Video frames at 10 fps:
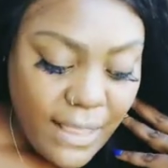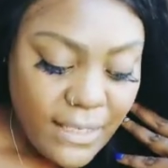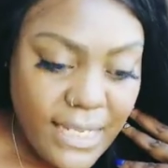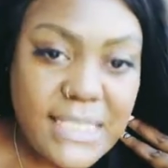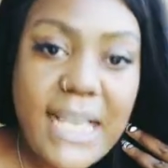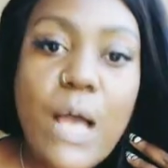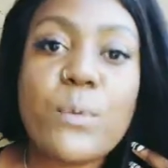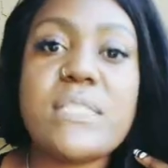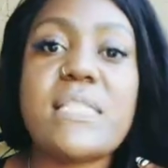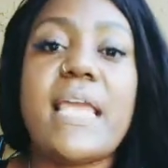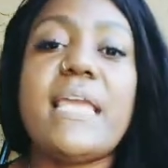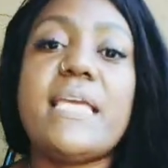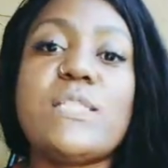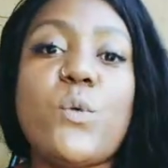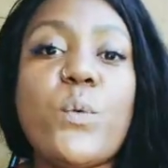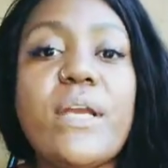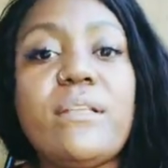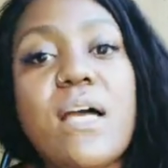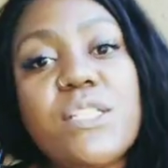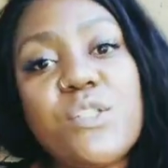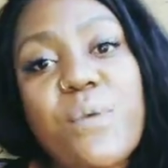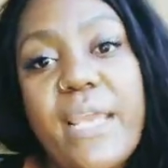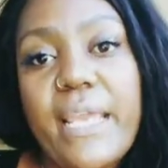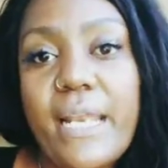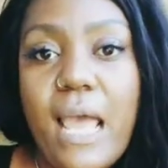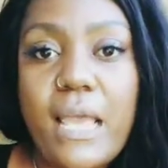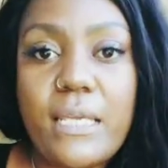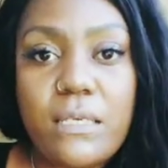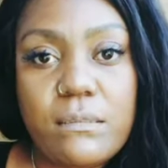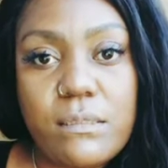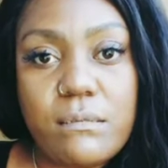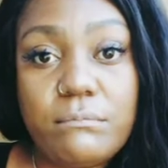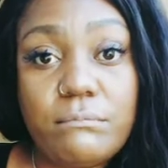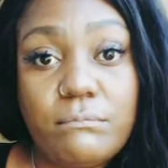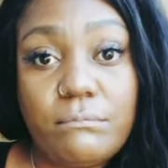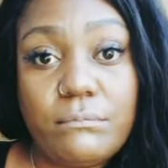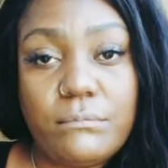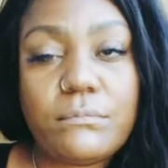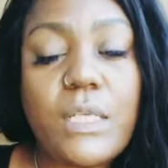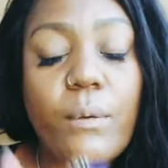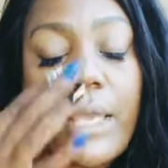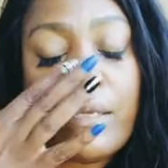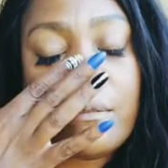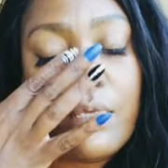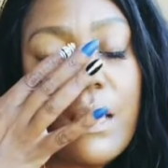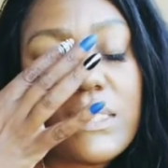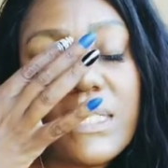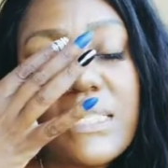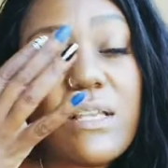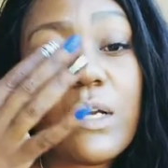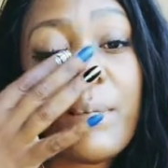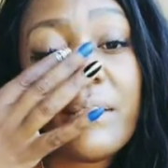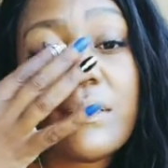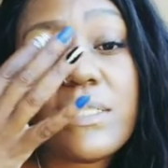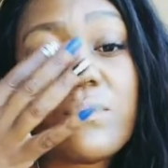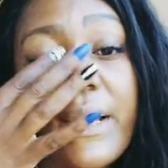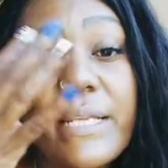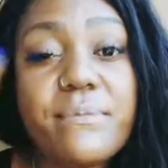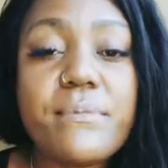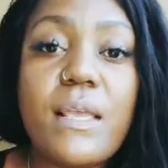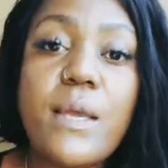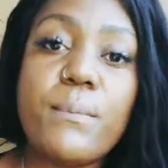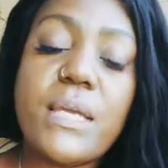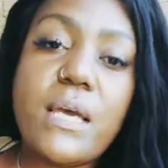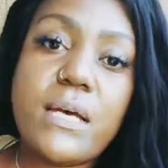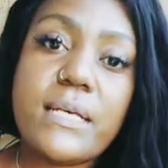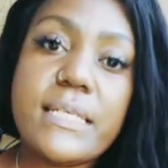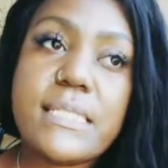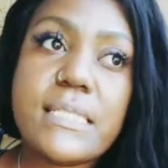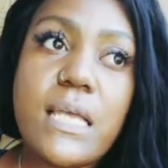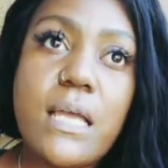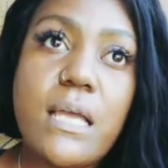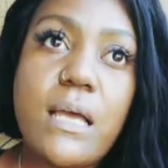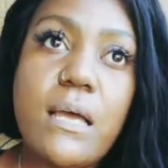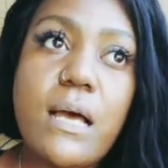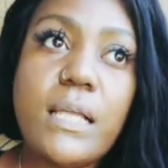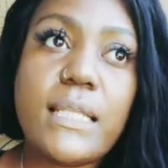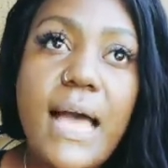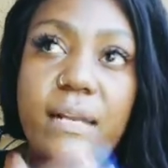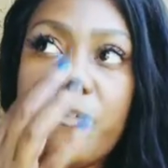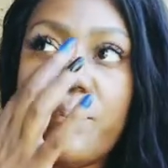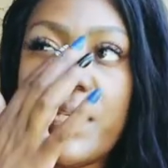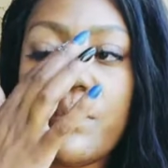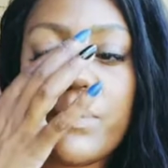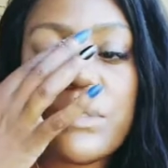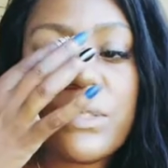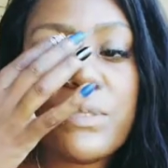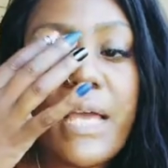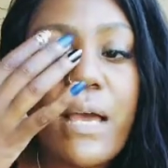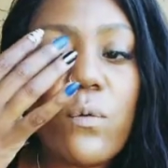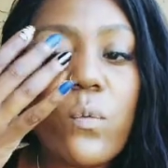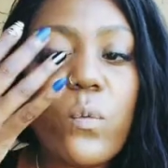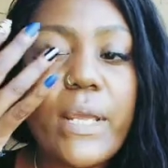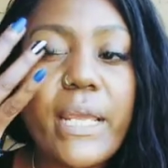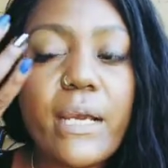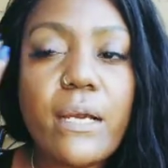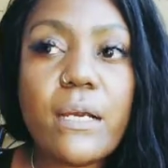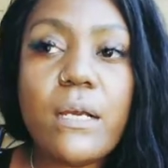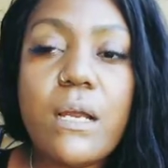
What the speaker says: The next thing I would say is wear lingerie and high heels. Okay, so let's talk about this, right? Because a lot of people do not wear